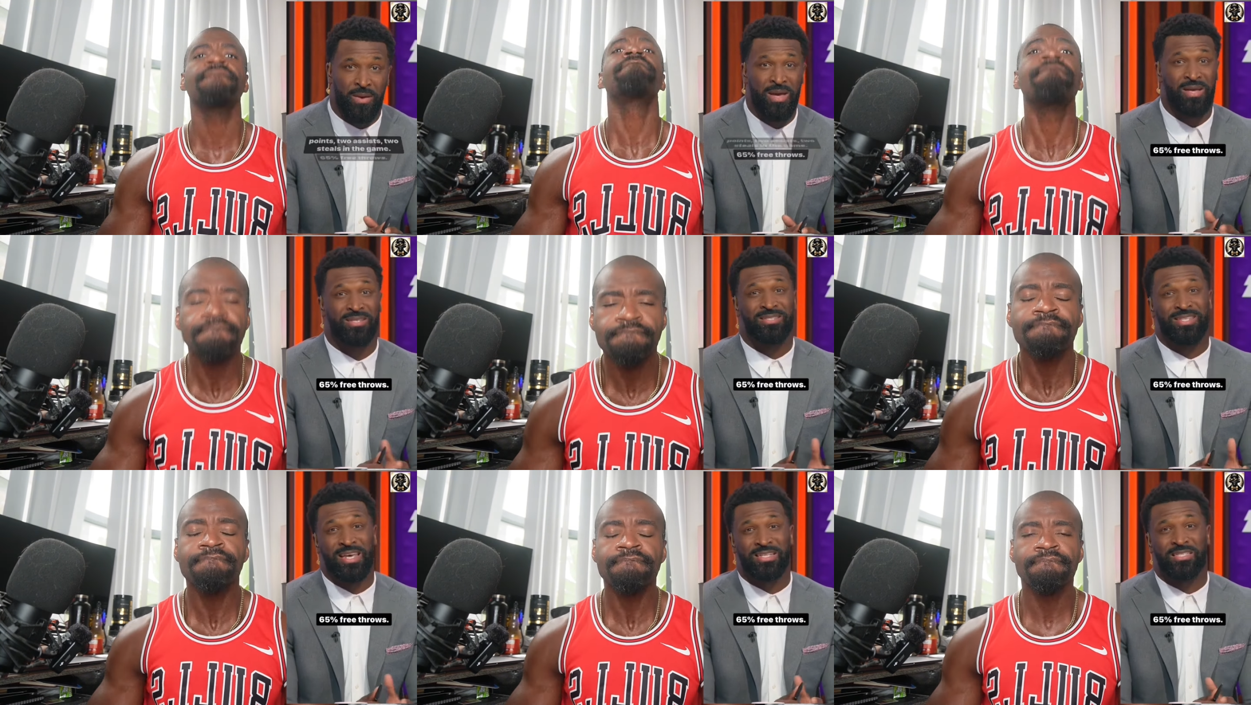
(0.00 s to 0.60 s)

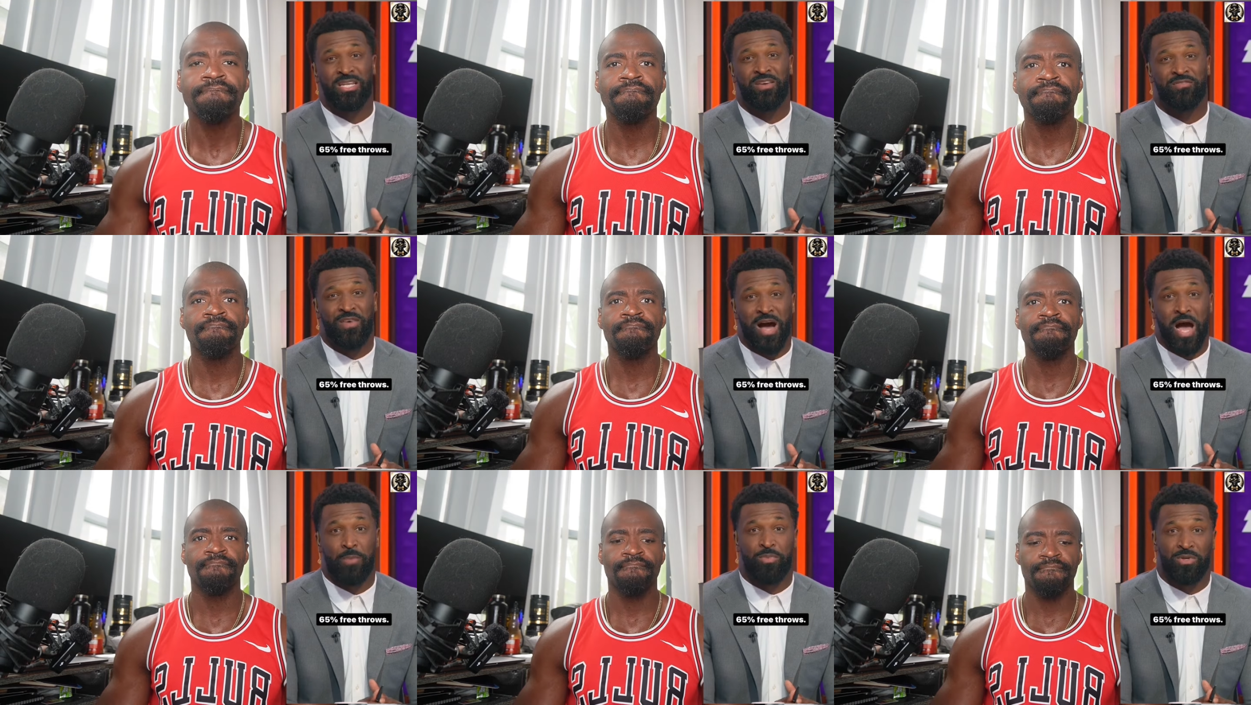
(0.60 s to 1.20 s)

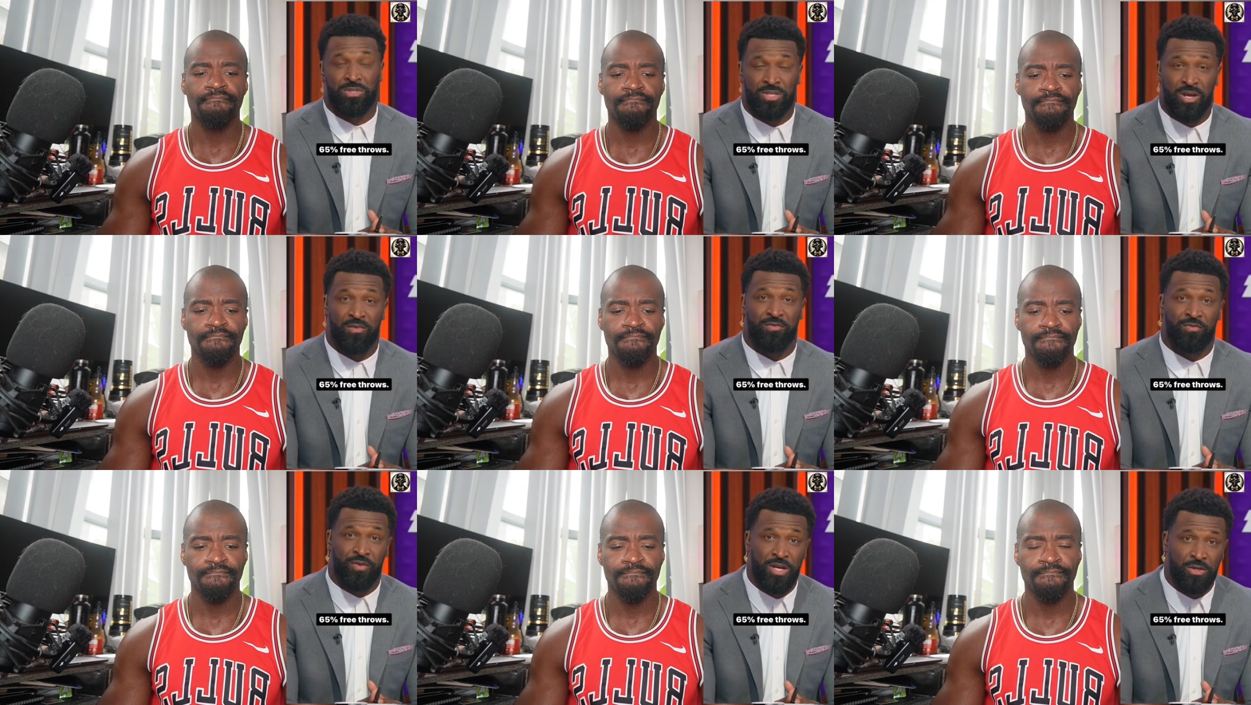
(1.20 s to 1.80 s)
Speaker 1: 65%
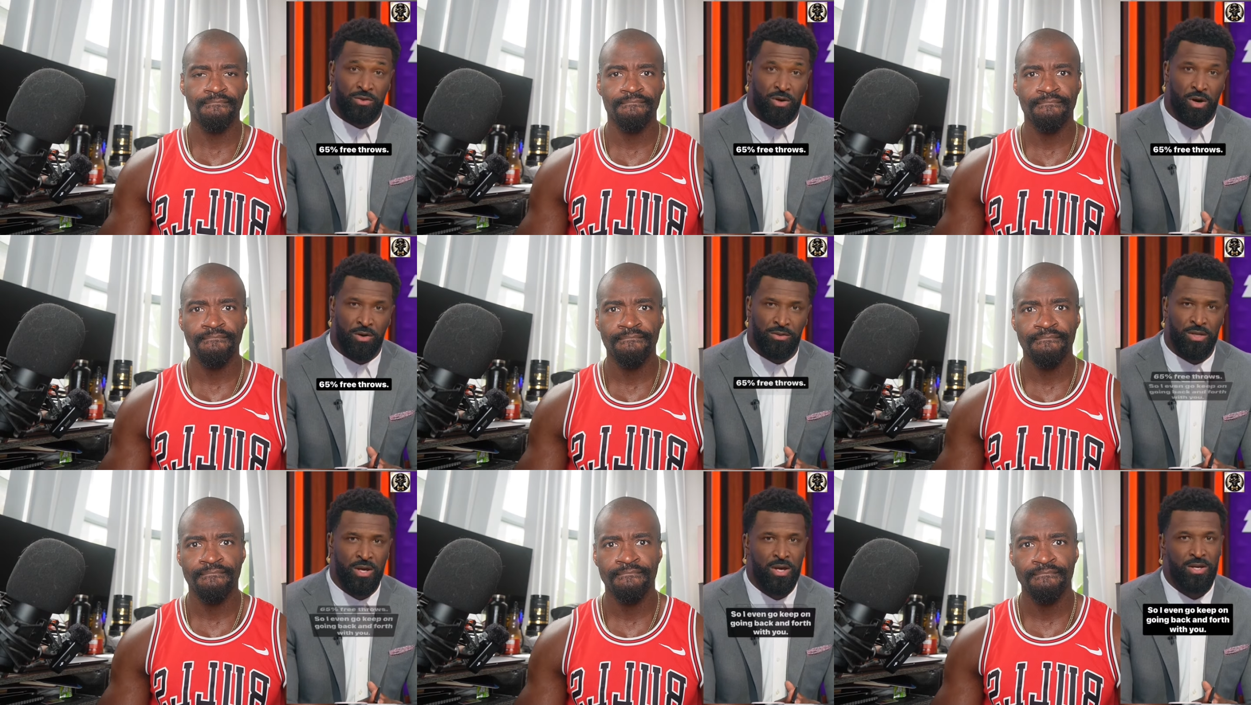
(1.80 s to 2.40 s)
free throws.